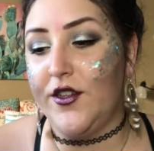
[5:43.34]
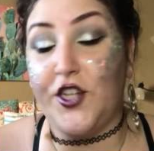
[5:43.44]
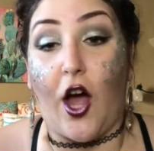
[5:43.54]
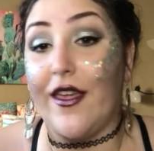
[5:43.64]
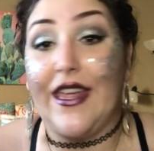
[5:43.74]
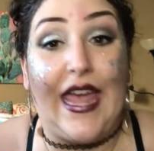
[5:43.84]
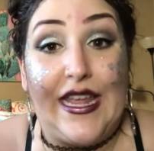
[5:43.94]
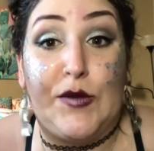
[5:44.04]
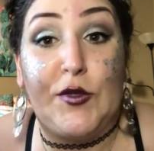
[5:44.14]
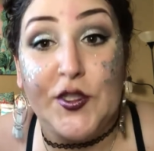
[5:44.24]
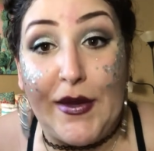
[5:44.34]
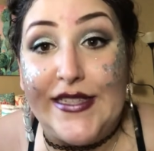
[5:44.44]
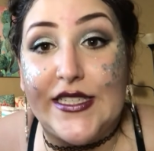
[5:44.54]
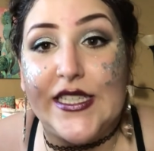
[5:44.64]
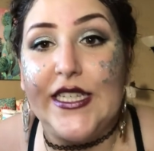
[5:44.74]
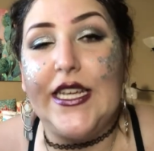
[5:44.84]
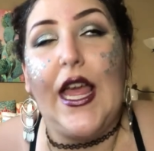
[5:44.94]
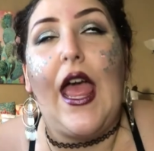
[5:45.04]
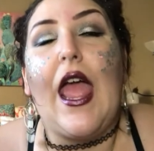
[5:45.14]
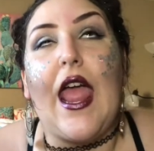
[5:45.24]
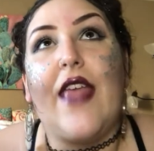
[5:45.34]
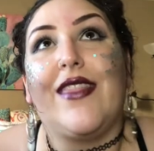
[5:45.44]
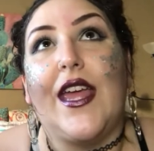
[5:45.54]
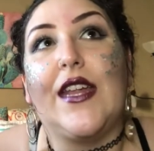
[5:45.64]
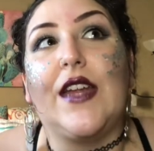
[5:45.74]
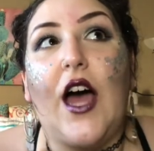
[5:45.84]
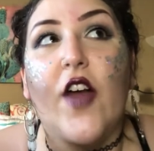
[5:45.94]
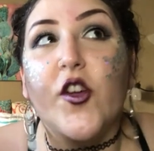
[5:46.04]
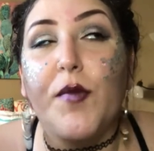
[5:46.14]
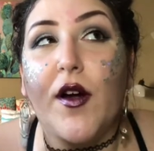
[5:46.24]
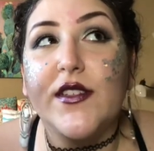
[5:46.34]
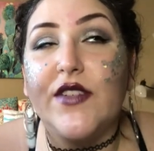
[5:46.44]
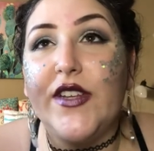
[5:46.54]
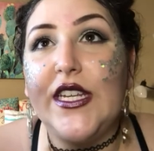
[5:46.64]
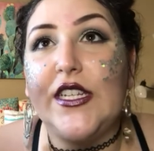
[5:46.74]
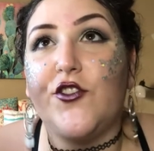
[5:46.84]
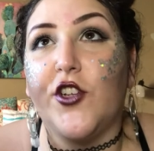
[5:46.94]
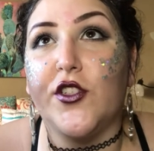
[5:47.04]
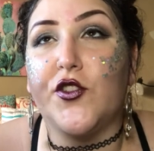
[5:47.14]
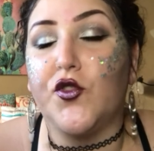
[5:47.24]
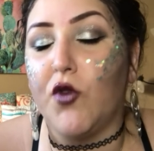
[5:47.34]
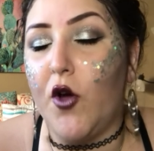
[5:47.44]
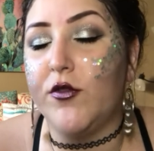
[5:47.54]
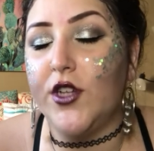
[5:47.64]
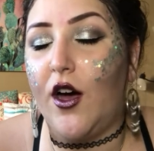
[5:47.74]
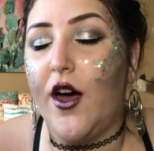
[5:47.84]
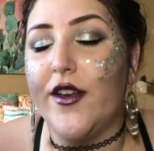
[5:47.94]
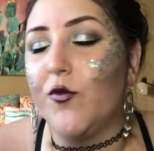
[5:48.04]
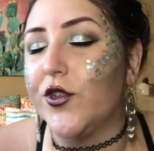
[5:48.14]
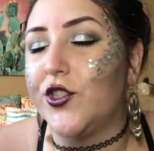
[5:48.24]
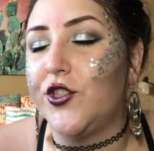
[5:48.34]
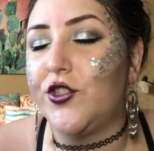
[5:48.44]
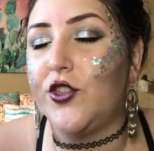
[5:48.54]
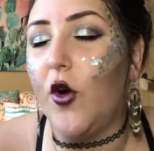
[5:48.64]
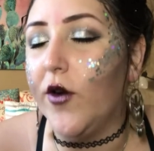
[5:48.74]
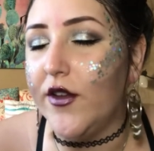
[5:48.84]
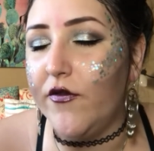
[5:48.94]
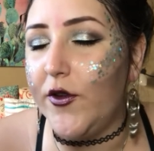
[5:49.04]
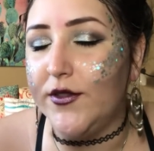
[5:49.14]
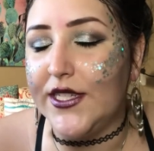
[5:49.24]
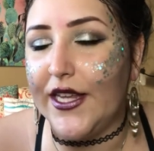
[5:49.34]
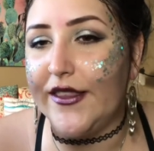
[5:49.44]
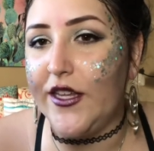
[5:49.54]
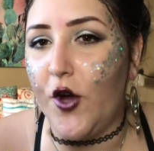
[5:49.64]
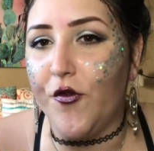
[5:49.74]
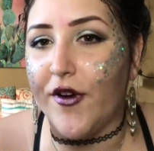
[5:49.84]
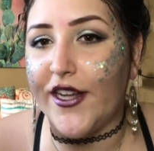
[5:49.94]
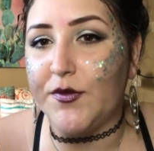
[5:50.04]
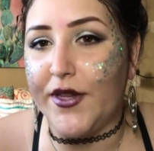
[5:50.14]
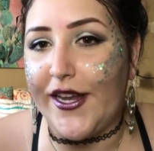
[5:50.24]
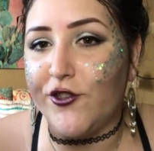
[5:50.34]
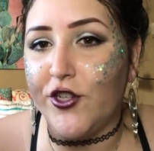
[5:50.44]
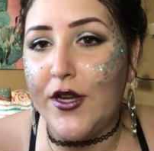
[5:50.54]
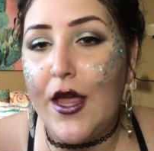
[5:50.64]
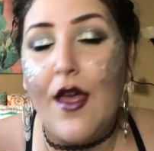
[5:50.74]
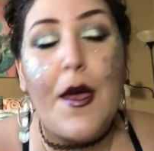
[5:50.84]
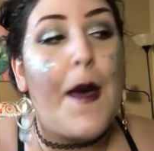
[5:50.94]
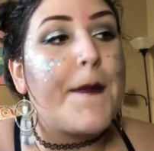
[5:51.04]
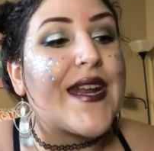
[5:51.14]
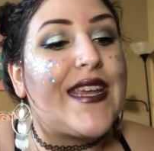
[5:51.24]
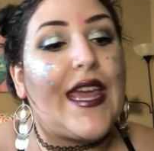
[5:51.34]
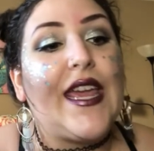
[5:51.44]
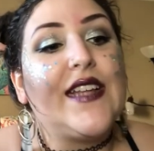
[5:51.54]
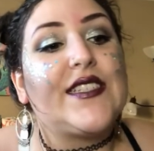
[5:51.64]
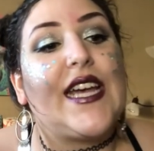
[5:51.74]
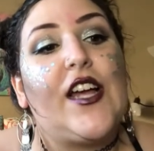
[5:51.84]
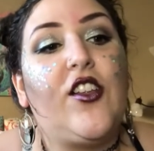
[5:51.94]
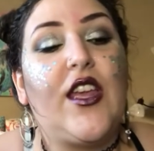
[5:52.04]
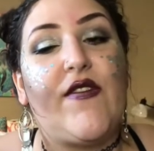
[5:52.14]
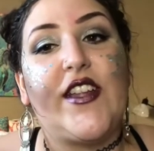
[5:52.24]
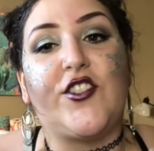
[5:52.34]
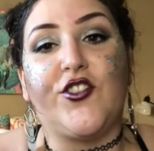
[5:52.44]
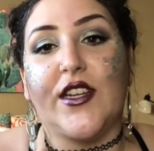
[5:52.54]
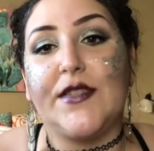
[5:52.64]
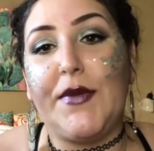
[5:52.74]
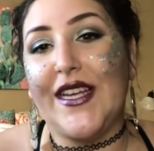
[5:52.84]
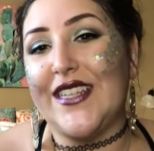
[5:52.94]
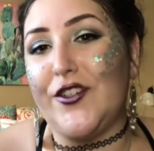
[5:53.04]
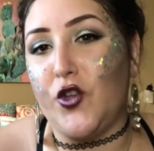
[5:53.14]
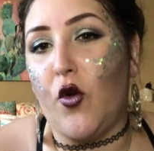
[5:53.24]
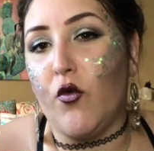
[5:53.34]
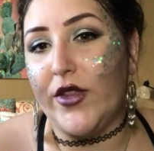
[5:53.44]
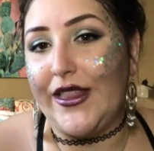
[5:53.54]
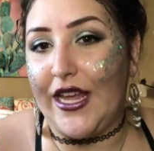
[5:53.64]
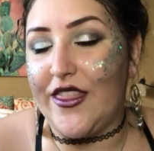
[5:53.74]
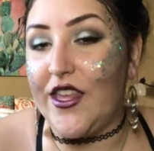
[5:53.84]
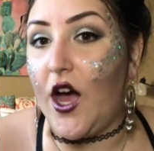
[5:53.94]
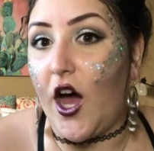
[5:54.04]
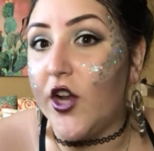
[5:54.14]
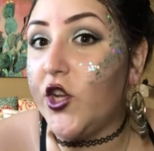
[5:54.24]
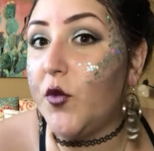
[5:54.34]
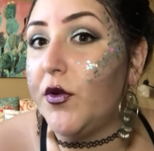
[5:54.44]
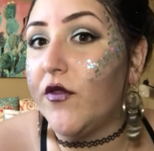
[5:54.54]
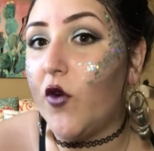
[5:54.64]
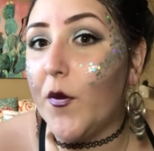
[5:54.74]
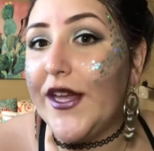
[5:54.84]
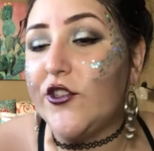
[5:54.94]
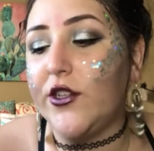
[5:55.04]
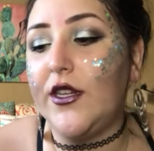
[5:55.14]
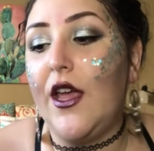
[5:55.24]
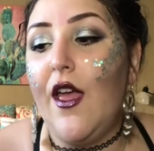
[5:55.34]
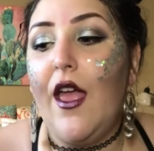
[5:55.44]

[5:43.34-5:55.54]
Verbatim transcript: talking animals basically. And then other parts of it just droned on and were so confusing, like the over explanation. But I can't tell if it's just because I don't really like the audiobook formation